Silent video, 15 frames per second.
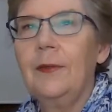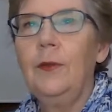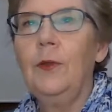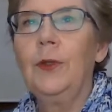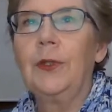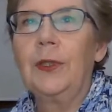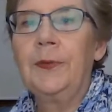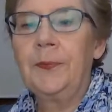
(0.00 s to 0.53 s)

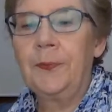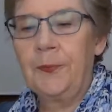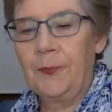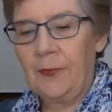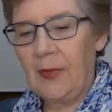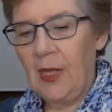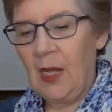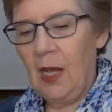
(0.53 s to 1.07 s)
Look,
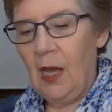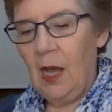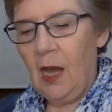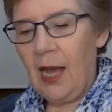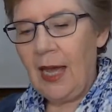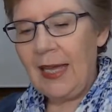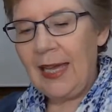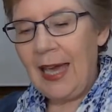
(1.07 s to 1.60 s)

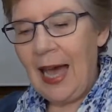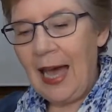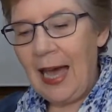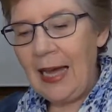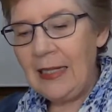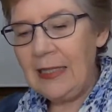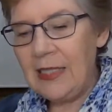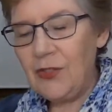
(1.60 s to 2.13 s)
I
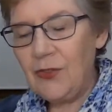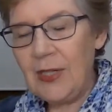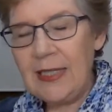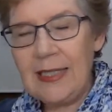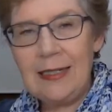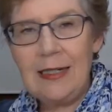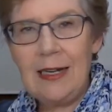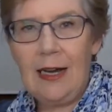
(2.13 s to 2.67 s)
can't
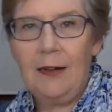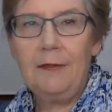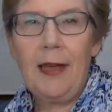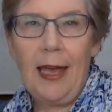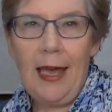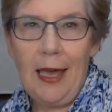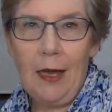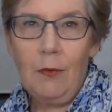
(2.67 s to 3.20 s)
stress enough
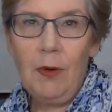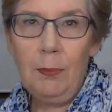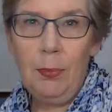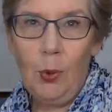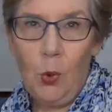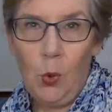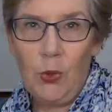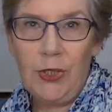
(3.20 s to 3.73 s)
how
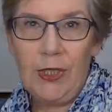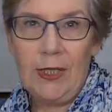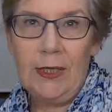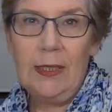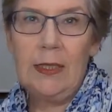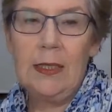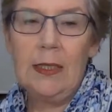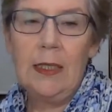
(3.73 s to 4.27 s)
important